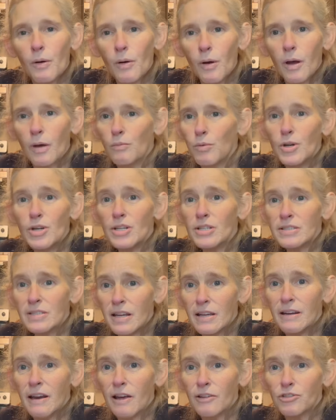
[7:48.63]
we just
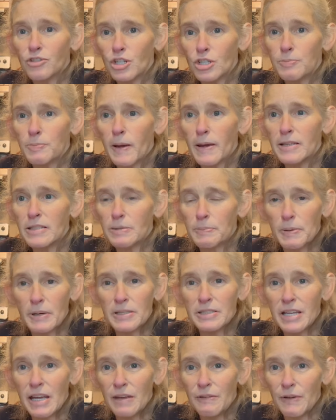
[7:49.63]
need an extra space to put
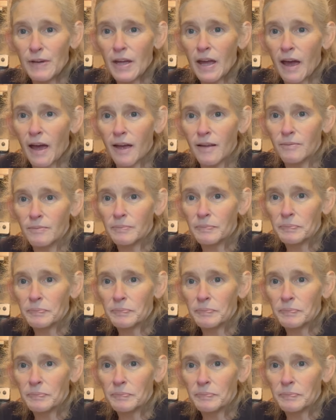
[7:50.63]
TV at.